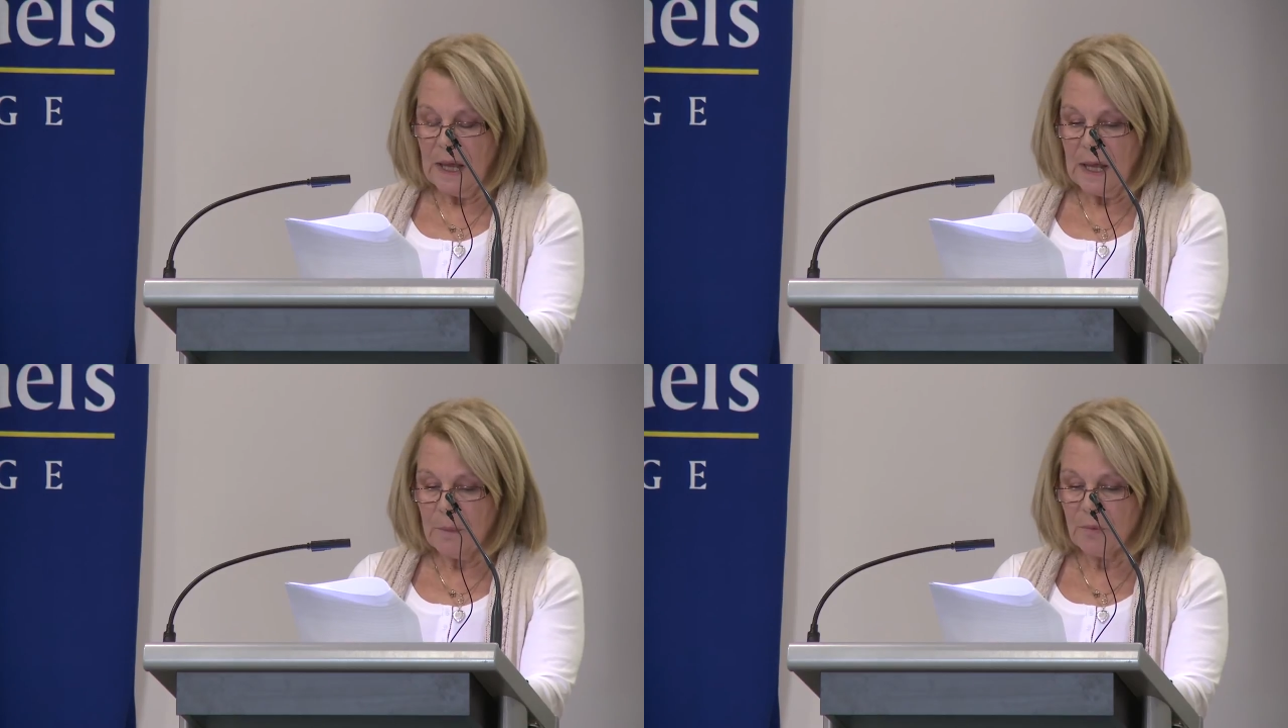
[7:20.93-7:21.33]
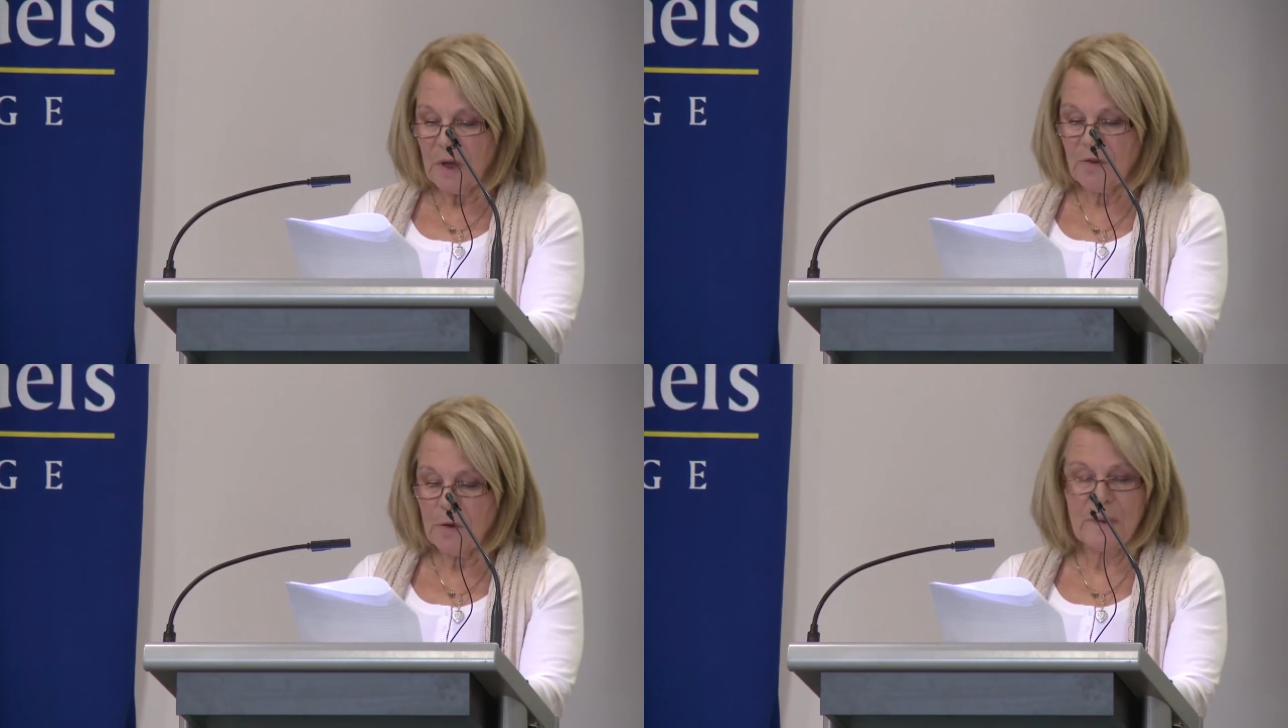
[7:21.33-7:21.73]
and
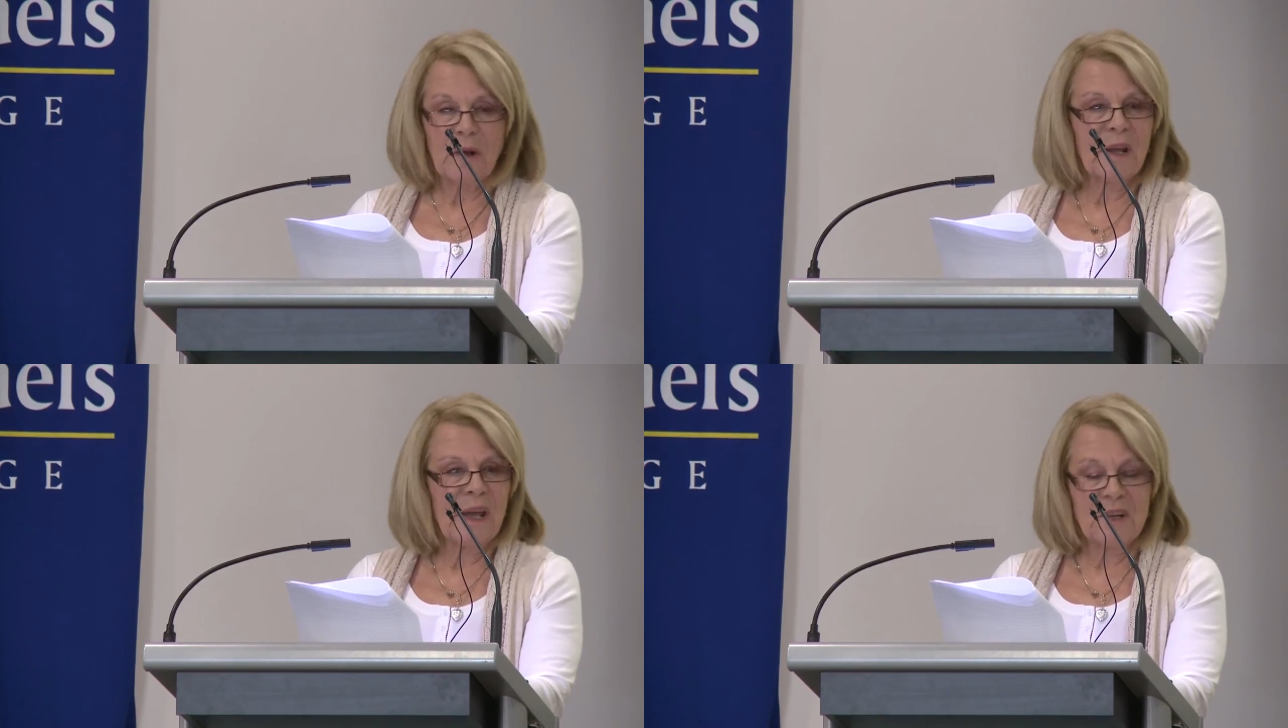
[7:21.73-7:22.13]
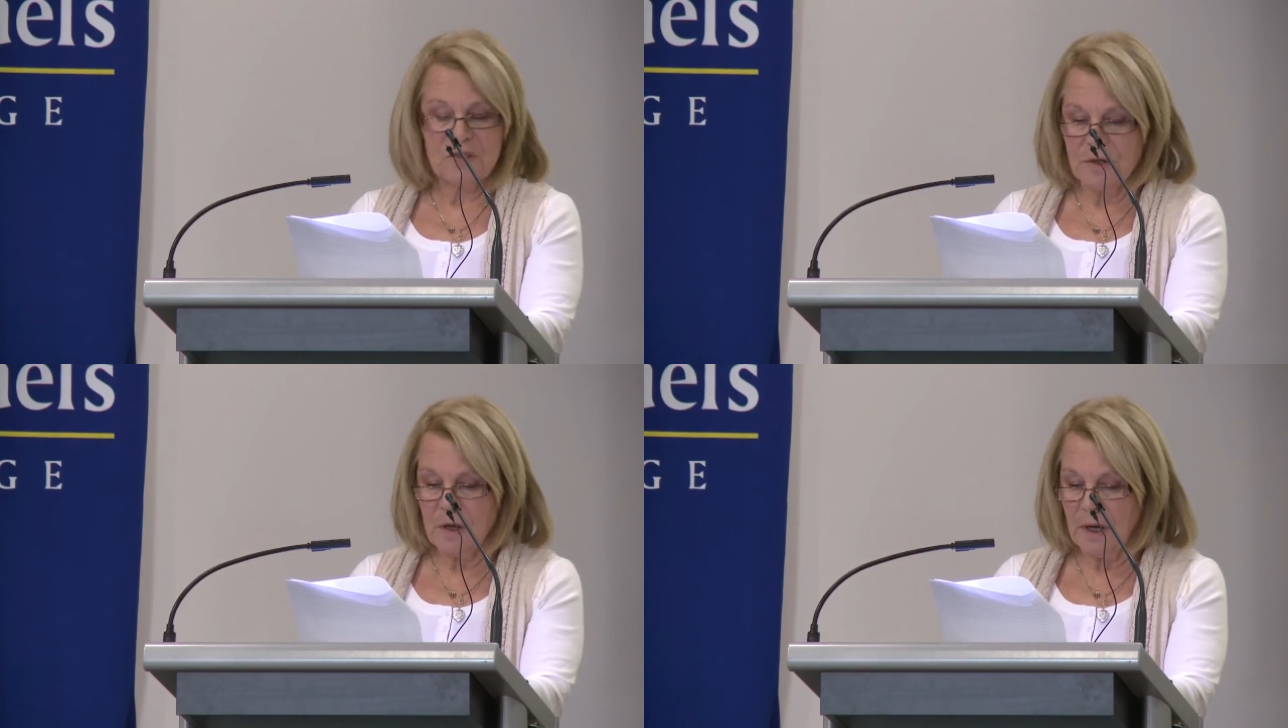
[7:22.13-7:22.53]
brother about 8
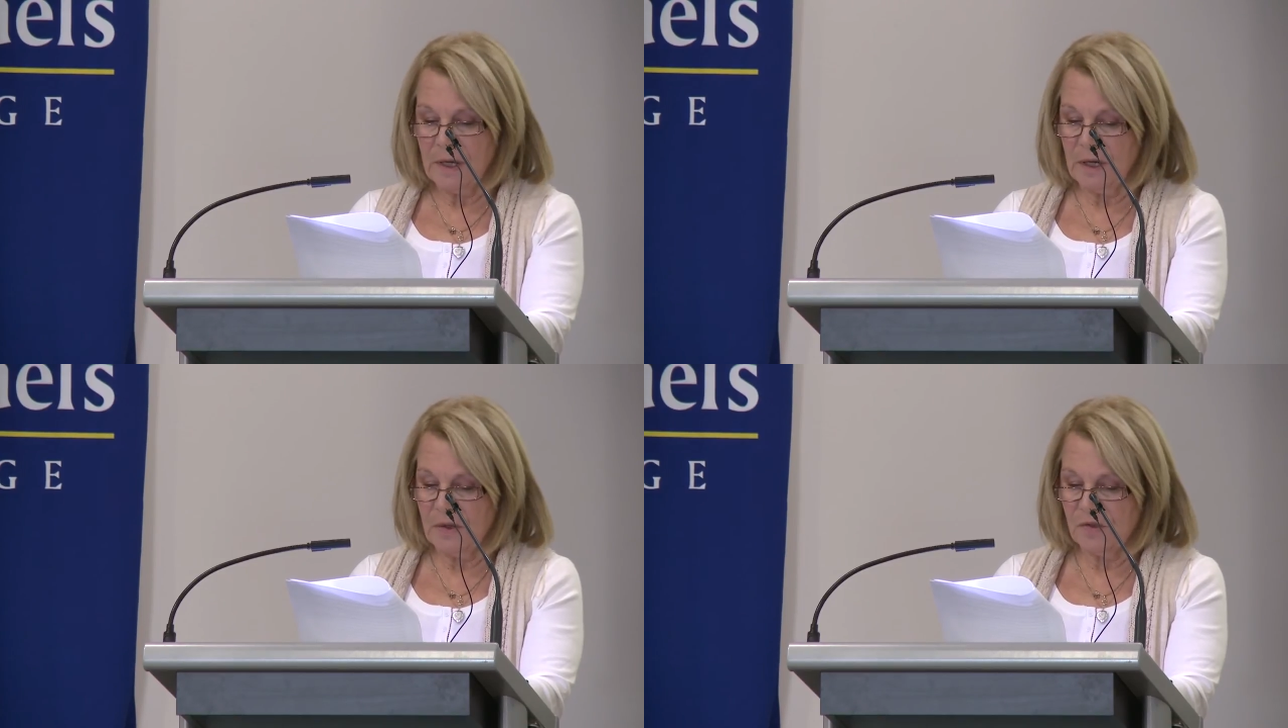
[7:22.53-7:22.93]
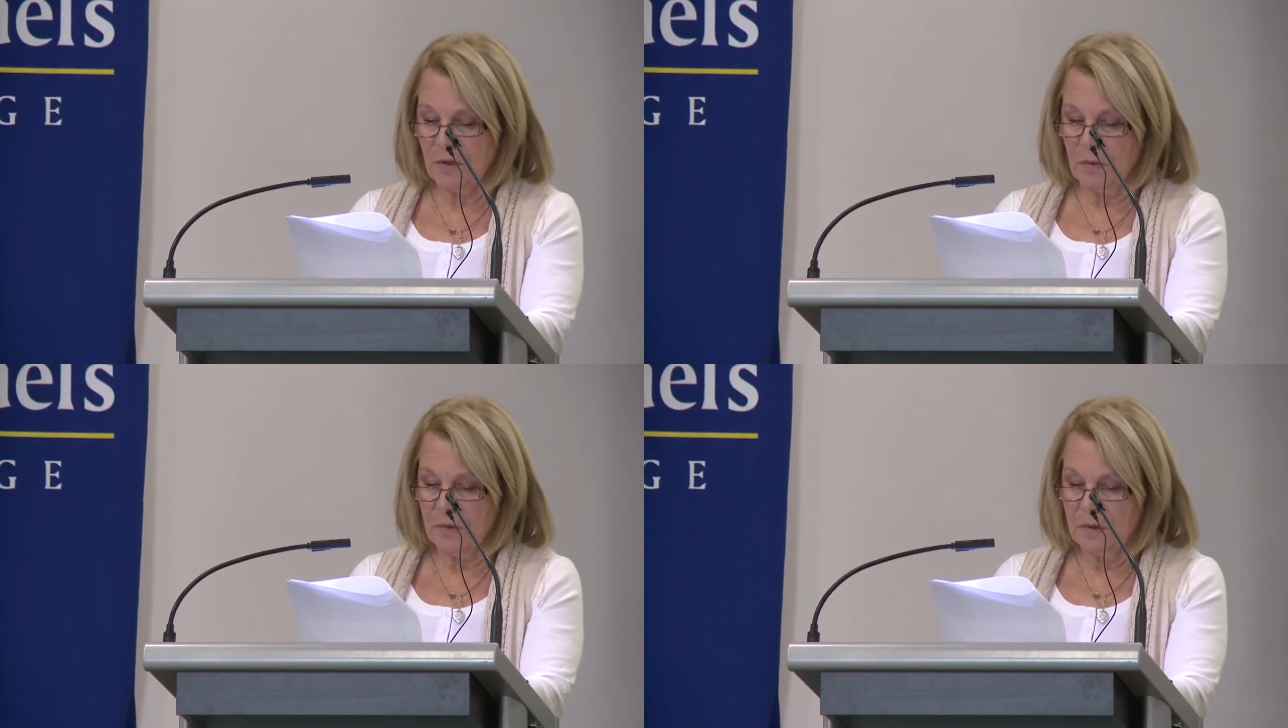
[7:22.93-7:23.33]
to 9 years
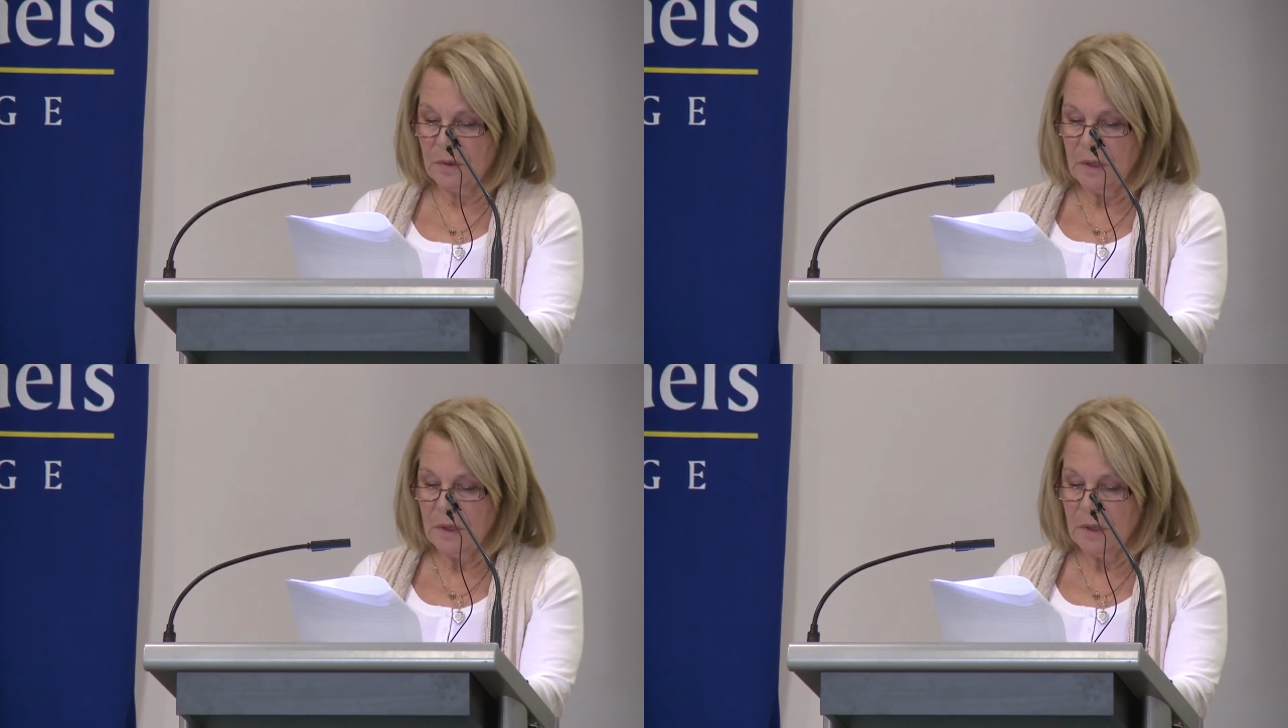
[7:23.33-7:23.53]
old.